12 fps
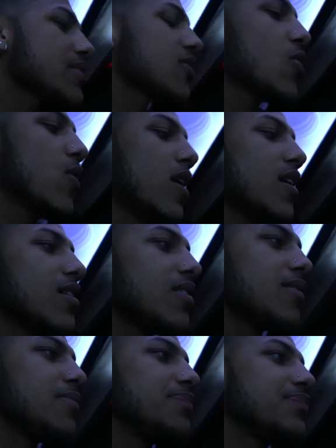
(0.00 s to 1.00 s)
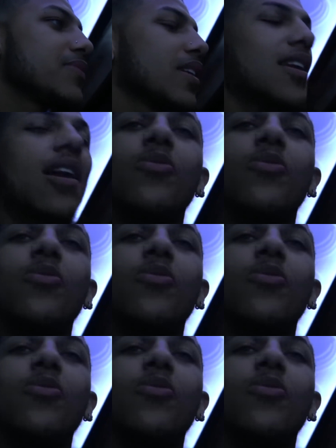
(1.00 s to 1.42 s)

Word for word: So um, yeah,